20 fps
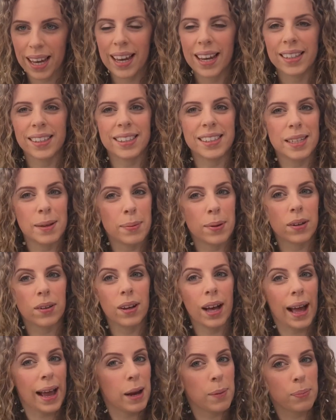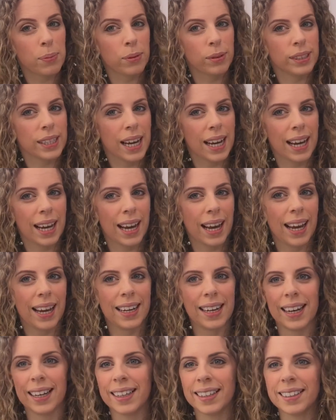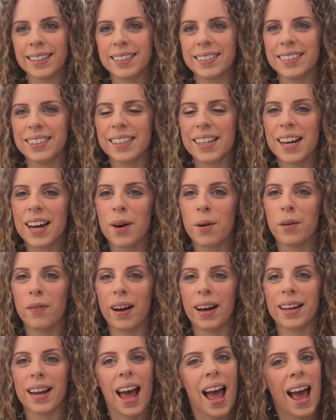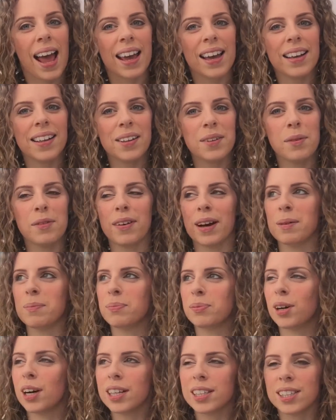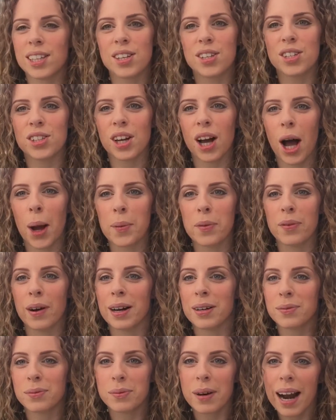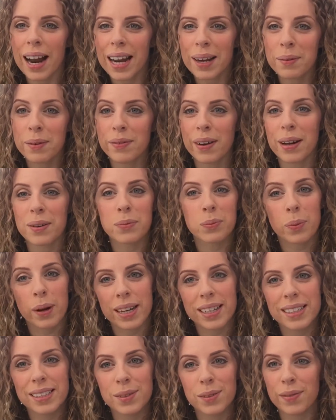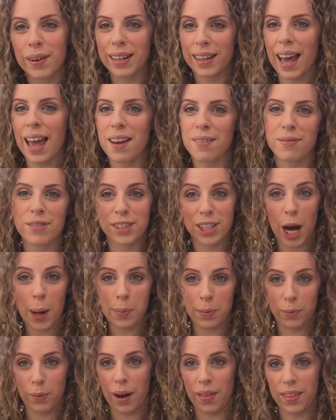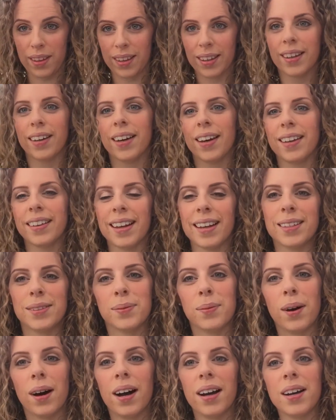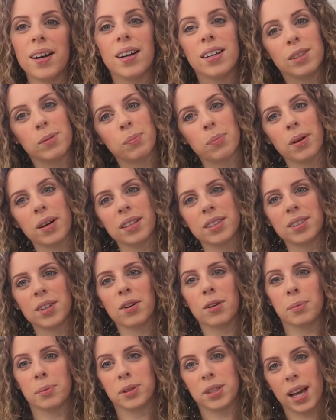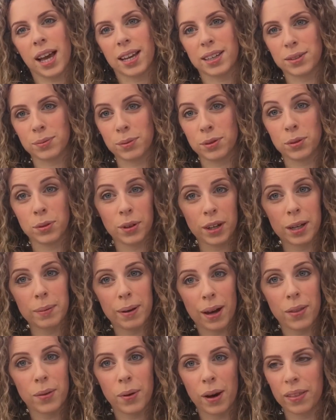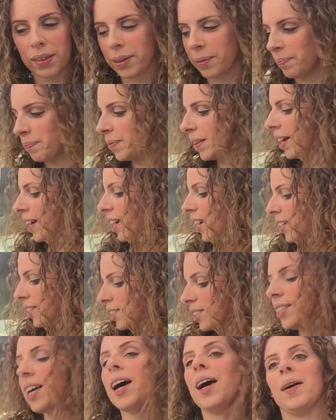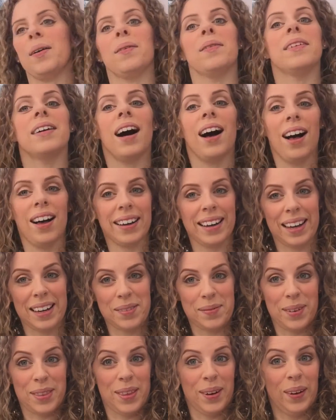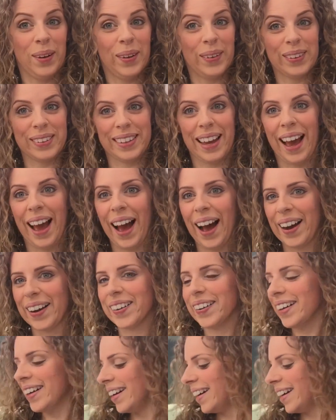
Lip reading: It's a typical April day here in England. We've had hail, we've had bright sunshine, we've had rain, we've had wind, we've had every type of weather. That's why us Brits are obsessed with talking about the weather. So I'll get on with the haul now.